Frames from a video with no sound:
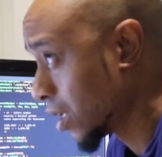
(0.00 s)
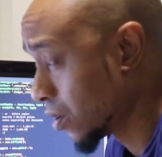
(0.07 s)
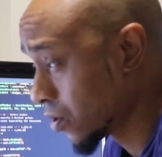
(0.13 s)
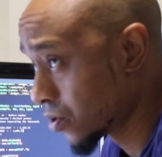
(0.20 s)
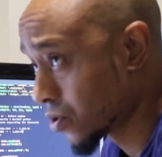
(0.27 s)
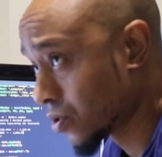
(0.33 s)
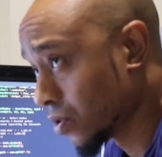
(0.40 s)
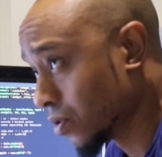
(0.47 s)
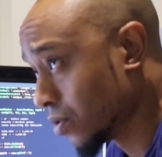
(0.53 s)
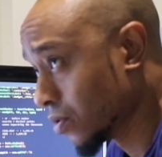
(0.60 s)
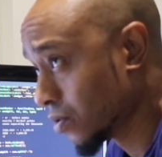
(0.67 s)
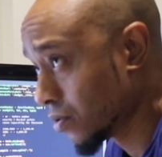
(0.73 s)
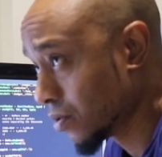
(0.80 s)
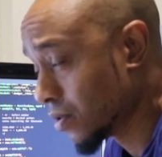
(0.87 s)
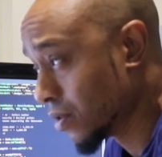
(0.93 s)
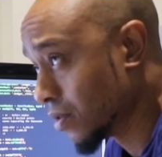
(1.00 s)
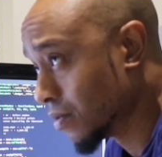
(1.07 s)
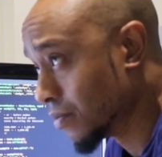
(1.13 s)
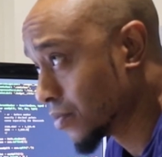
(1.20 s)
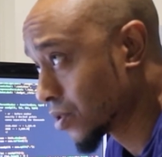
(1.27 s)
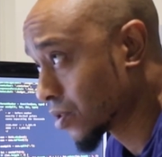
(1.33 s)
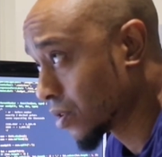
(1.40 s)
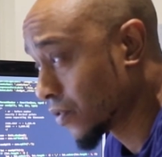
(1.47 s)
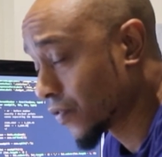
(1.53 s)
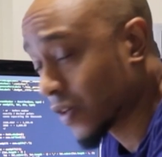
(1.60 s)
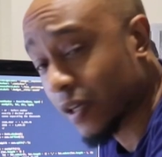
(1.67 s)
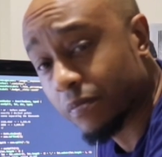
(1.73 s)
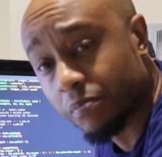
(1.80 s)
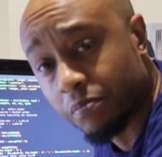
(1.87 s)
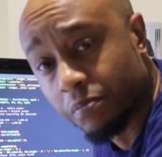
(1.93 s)
And also um,
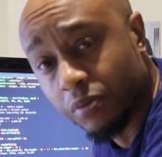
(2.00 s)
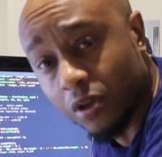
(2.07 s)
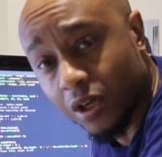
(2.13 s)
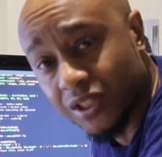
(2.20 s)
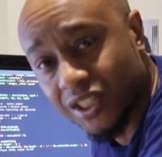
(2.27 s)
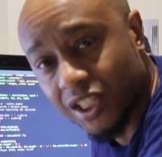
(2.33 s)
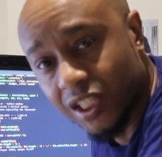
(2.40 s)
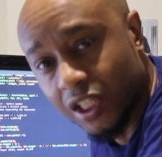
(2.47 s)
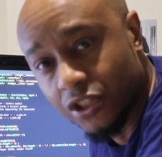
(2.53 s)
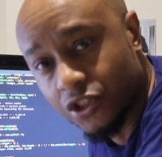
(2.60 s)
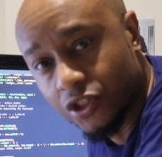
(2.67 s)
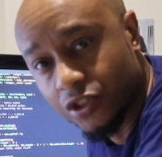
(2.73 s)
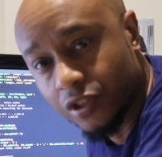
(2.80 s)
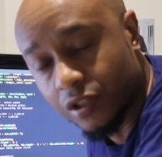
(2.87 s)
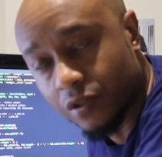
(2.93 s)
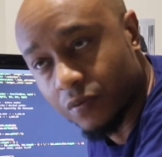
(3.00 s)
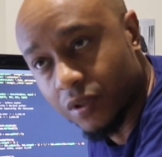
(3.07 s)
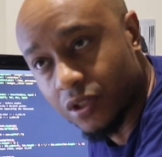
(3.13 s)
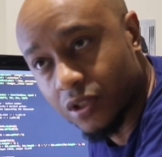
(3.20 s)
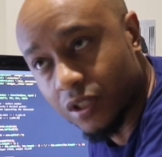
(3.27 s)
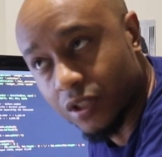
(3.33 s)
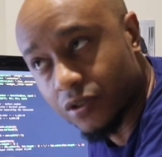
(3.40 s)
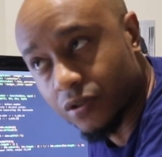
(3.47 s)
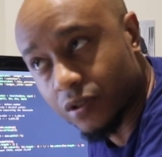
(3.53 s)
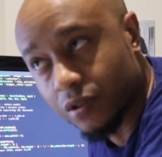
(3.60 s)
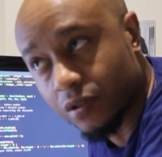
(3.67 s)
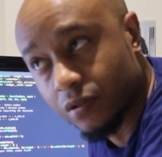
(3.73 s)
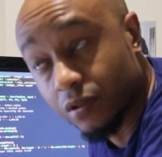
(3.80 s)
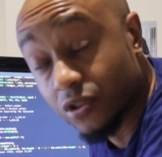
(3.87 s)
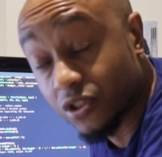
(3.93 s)
Certified Blockchain Engineer with
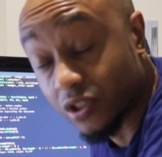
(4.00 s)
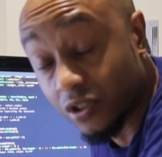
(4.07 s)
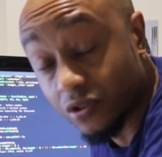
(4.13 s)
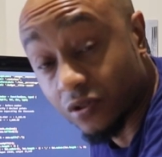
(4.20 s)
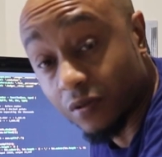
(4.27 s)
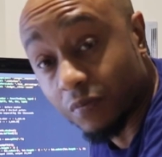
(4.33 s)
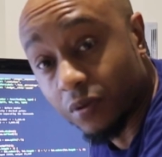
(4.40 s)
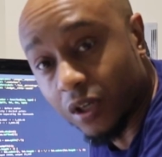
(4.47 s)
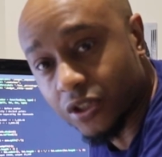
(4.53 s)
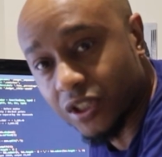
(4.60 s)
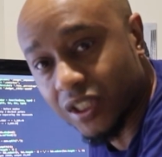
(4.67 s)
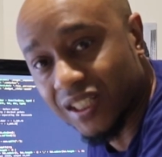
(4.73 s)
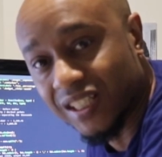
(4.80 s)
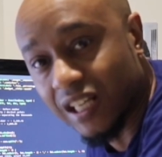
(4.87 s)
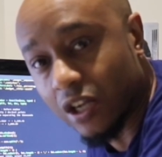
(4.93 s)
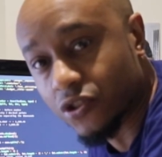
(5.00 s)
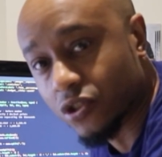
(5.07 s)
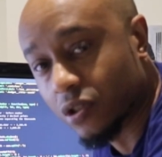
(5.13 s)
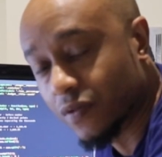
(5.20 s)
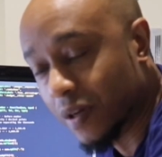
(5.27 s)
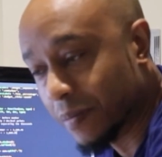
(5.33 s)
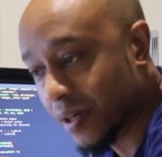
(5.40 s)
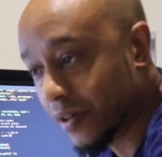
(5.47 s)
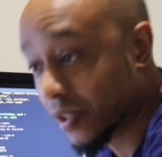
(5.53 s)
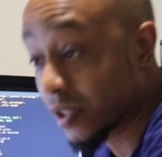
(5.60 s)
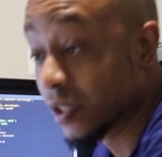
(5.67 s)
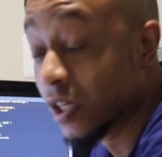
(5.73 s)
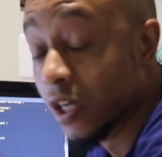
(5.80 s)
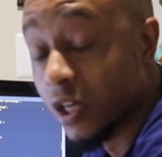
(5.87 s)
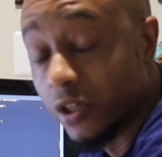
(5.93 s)
Central, the Central Blockchain Council of
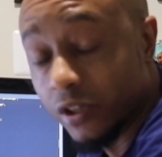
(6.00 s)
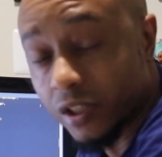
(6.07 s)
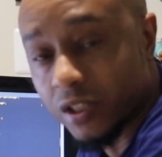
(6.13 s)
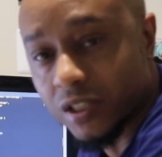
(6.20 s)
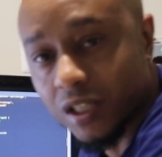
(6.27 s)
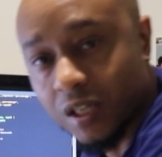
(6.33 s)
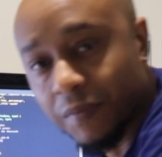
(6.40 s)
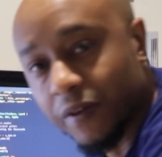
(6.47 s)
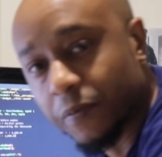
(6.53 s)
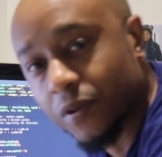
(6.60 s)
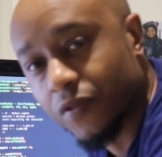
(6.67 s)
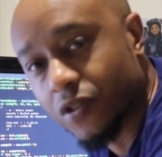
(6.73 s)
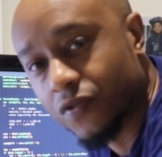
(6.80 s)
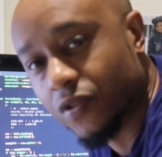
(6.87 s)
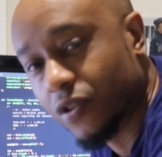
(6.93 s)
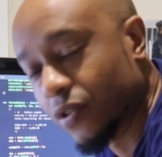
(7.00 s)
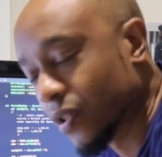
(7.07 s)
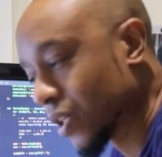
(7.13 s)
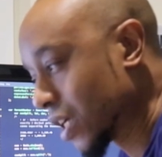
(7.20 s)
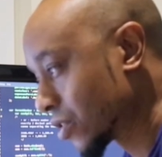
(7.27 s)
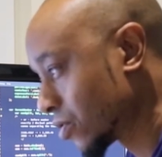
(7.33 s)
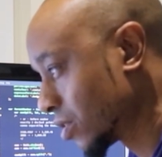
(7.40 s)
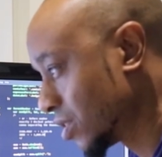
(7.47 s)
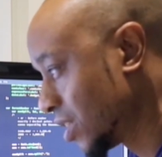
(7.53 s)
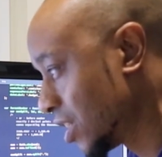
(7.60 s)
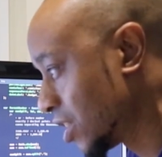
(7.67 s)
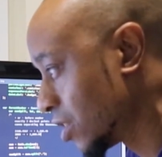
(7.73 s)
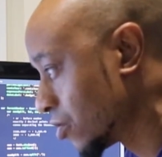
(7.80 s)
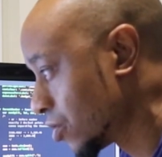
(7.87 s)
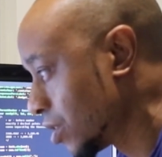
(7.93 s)
America. You can check out my previous video; it has all the
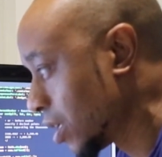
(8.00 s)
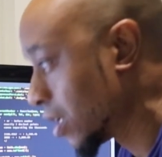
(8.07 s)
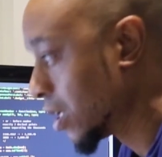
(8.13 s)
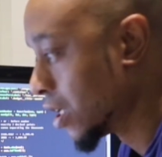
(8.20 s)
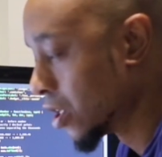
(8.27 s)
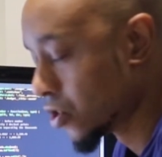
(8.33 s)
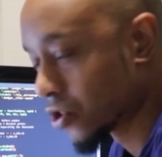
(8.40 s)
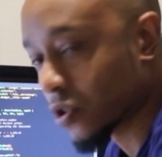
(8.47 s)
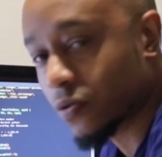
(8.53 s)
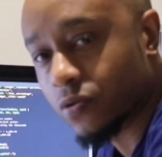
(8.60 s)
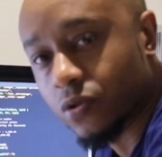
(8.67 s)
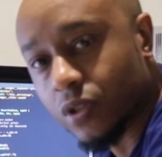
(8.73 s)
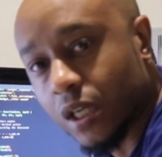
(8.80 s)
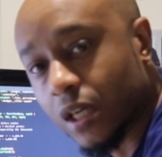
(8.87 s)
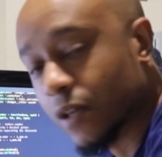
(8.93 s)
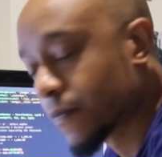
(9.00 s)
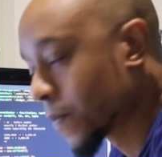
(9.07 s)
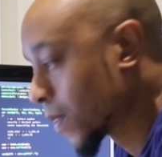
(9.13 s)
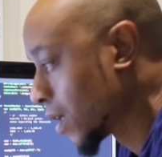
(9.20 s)
details there. So today,